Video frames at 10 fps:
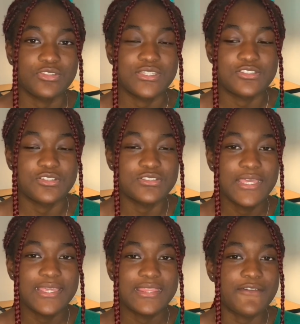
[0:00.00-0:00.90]
You can just
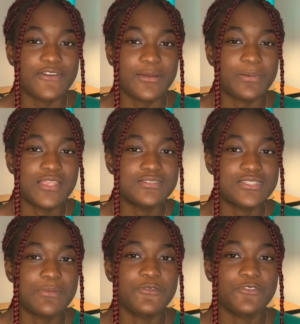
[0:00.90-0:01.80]
never apply to them.